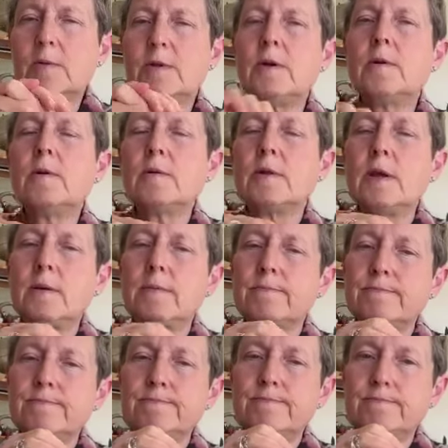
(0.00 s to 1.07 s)
oldie goldie
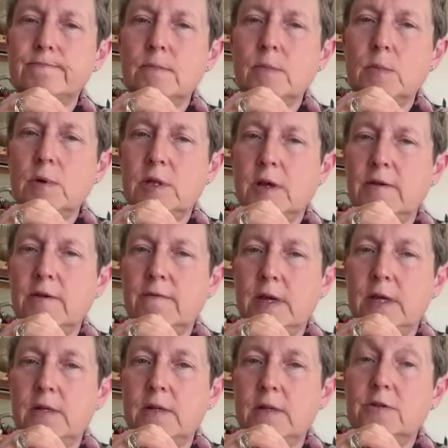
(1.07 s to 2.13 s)
with
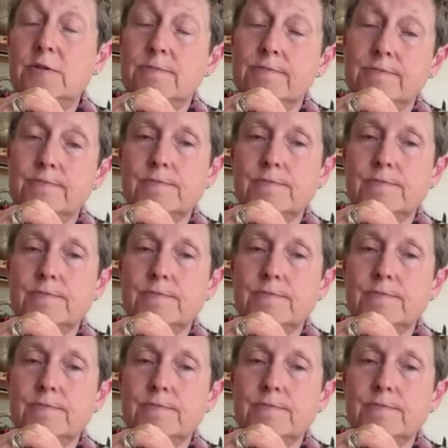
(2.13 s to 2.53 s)
LifeVantage.